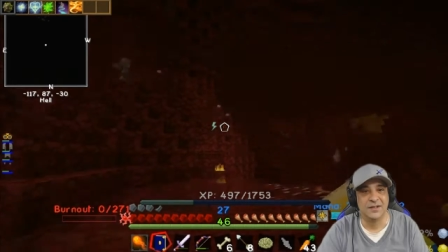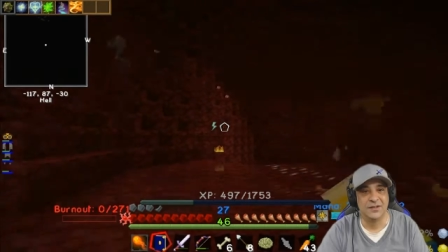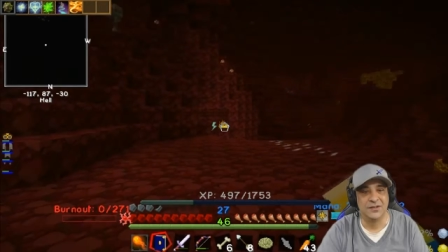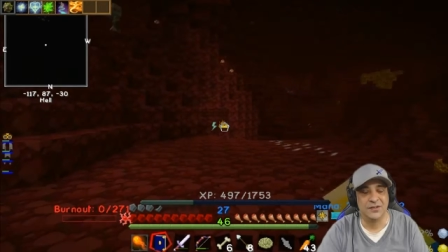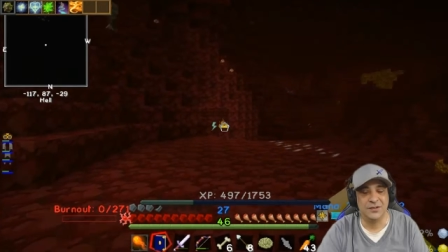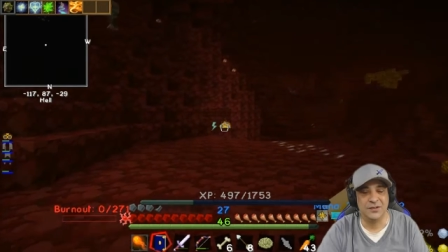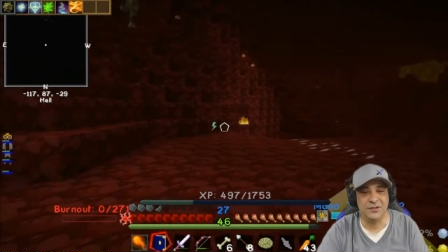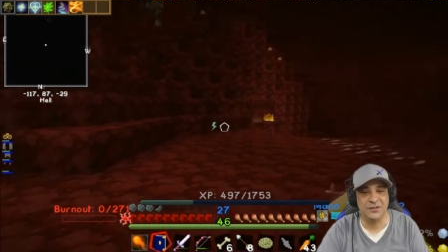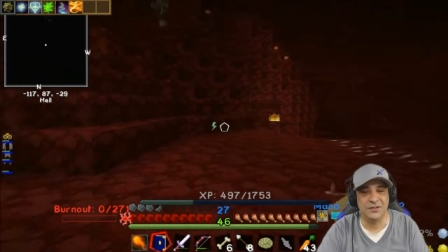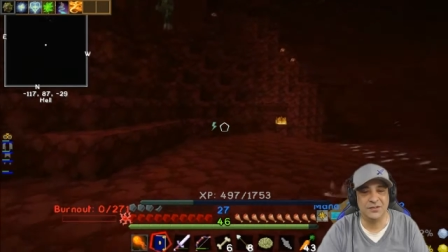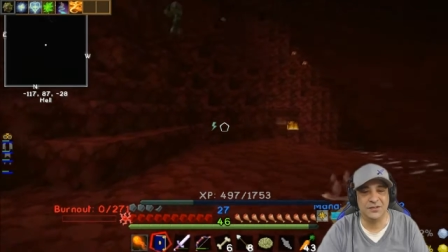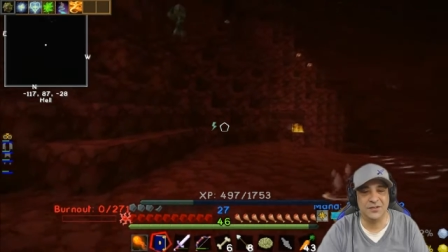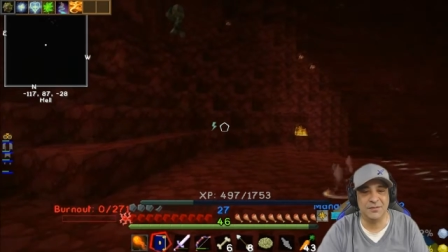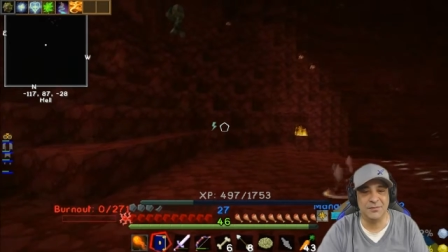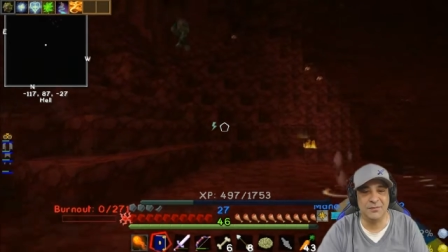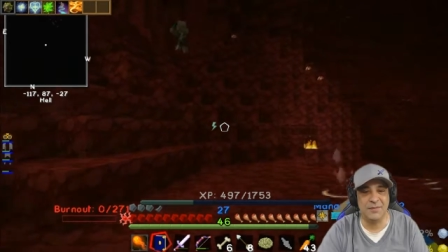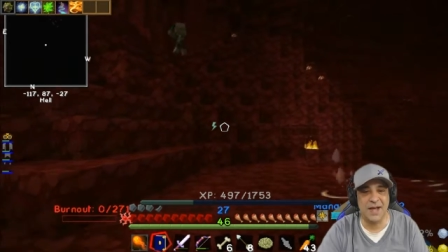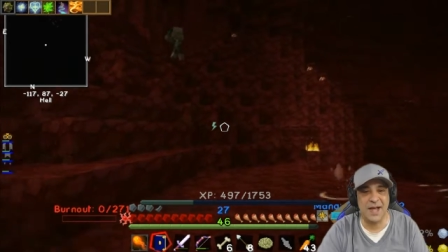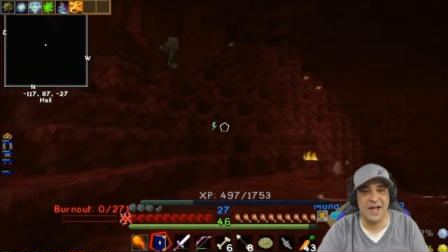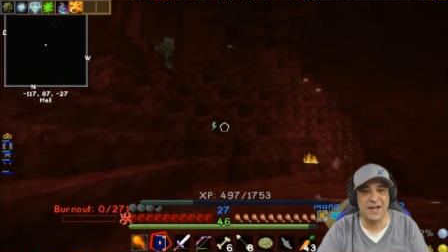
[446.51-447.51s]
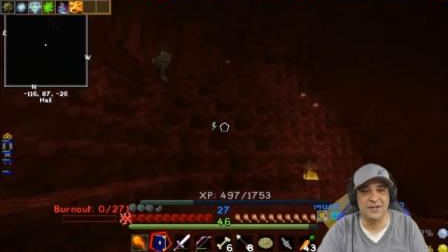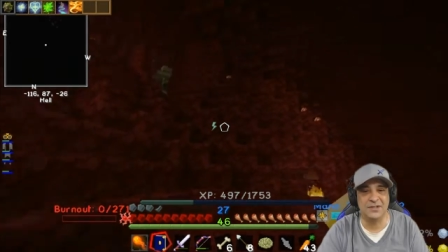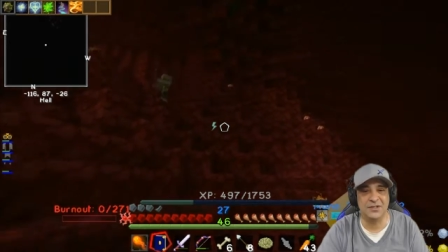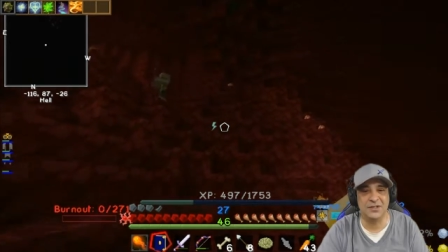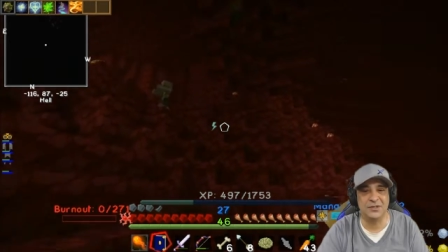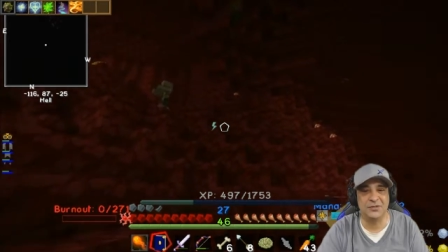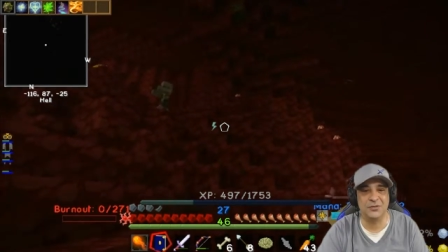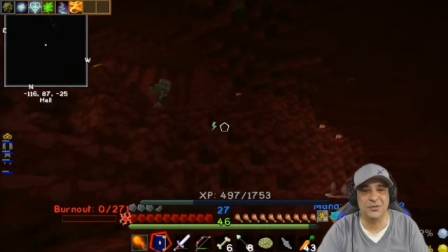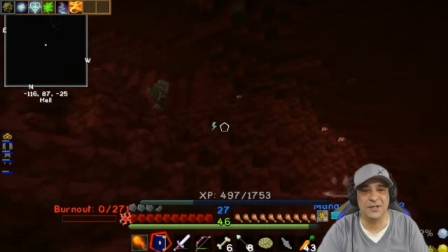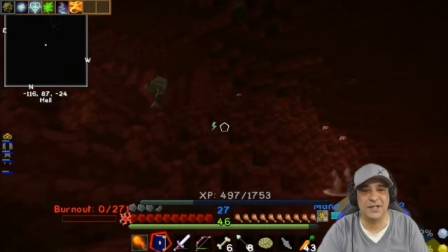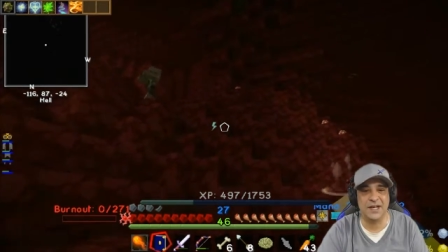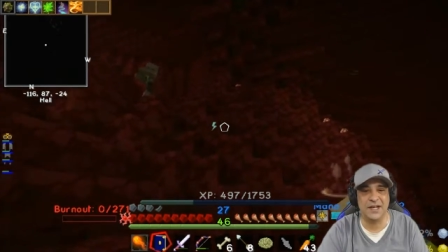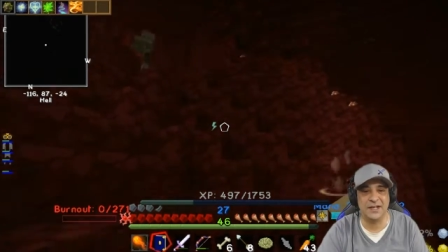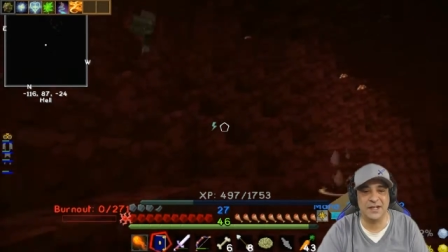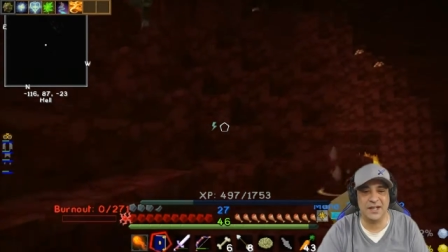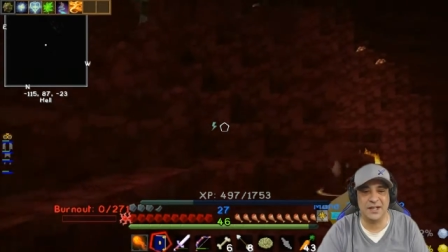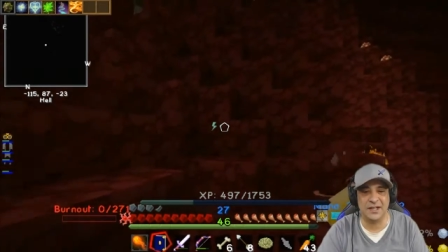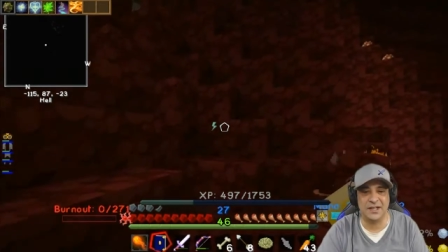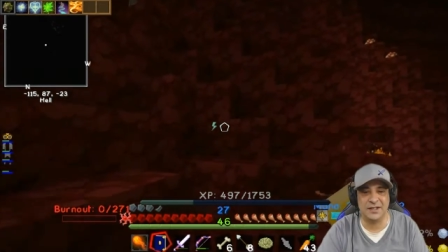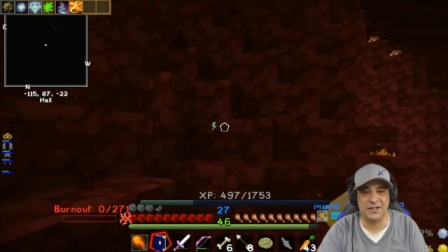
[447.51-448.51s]
So just imagine if we get
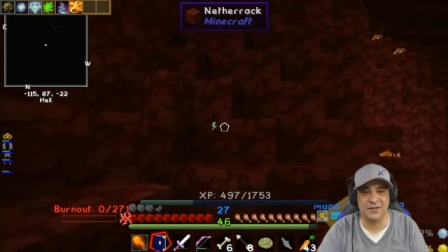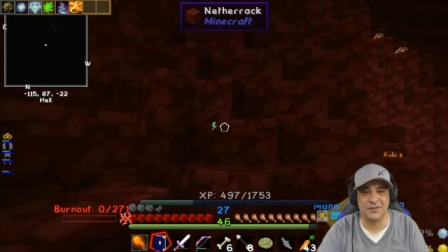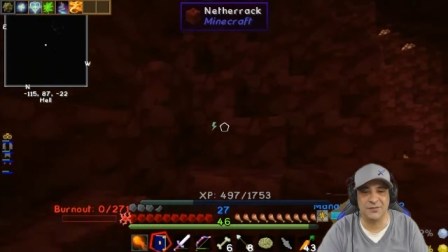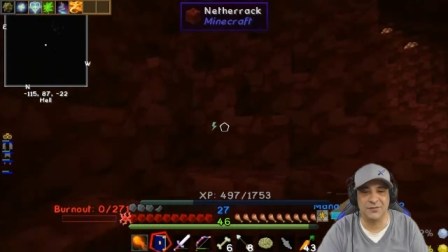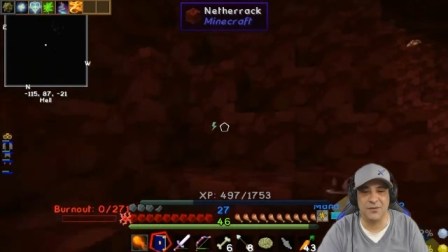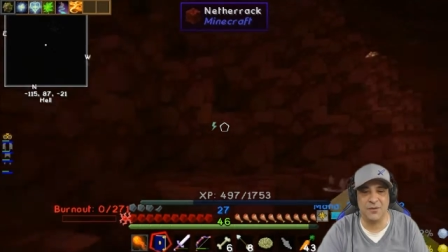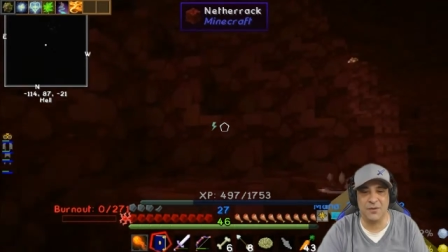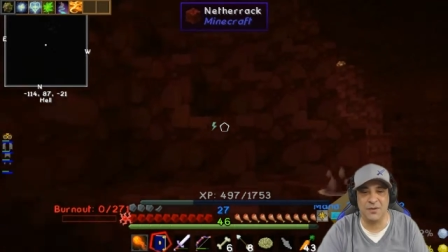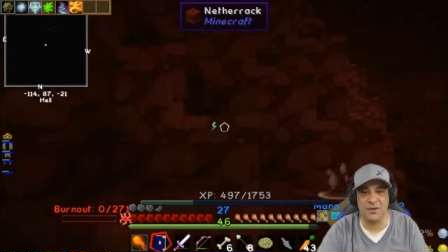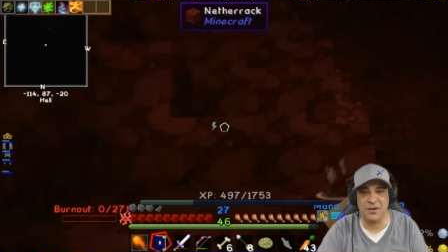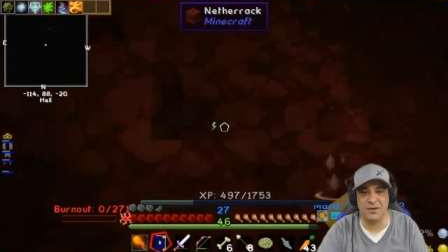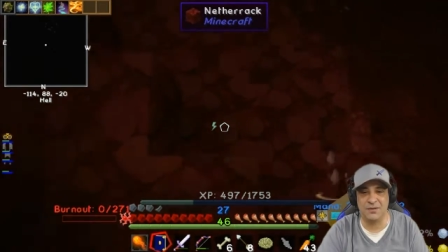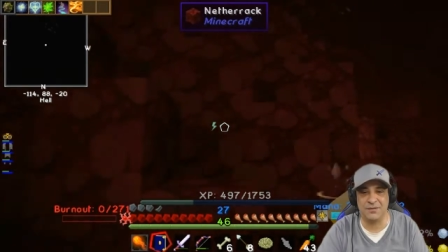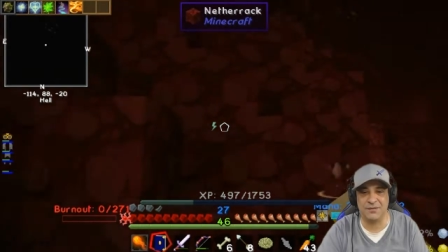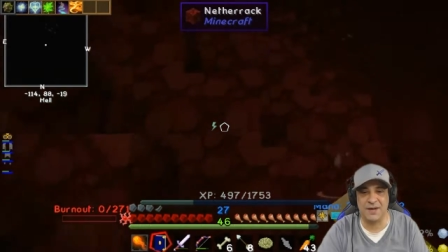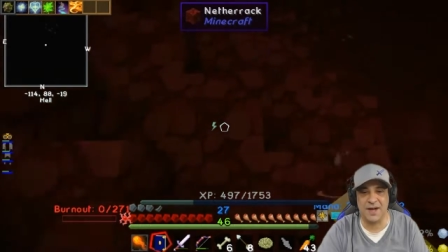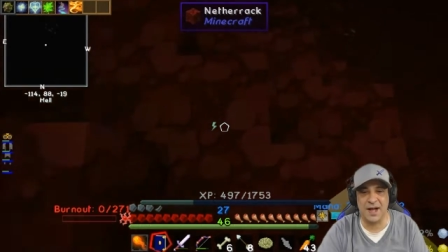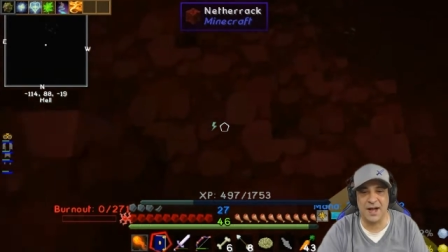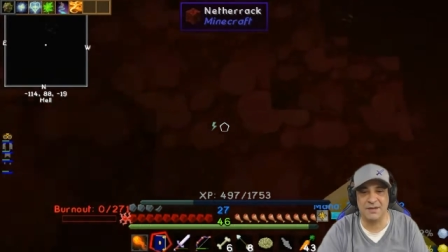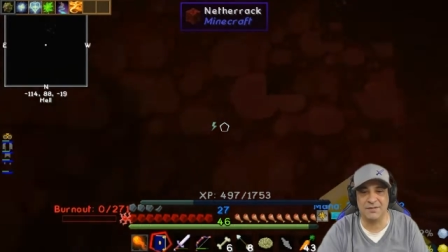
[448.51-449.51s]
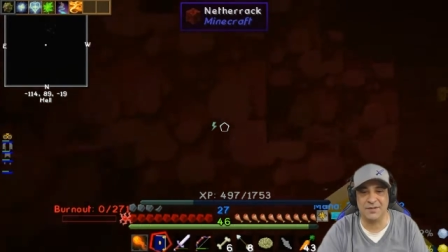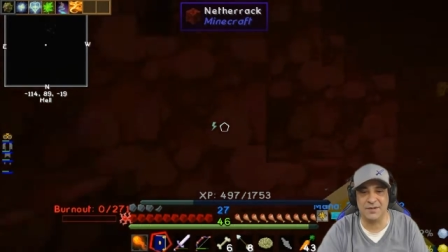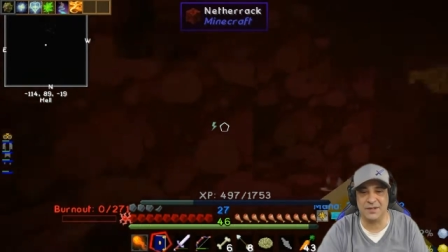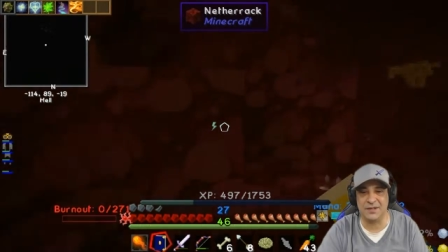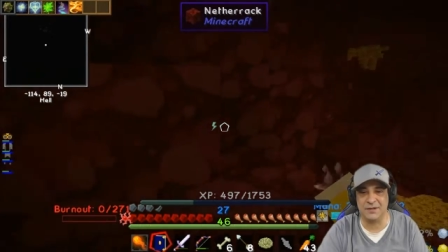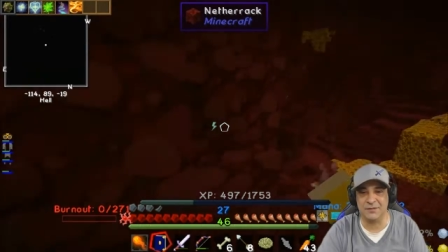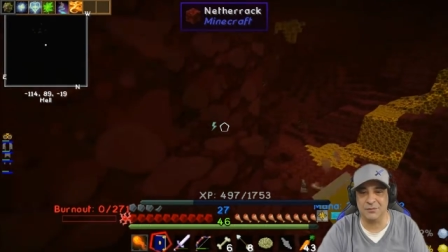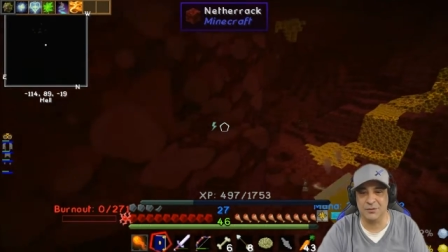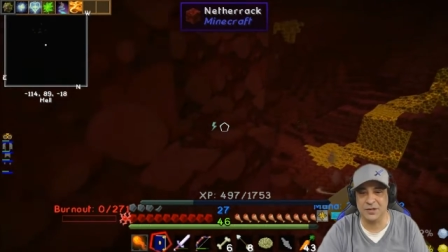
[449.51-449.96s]
like four or five of them.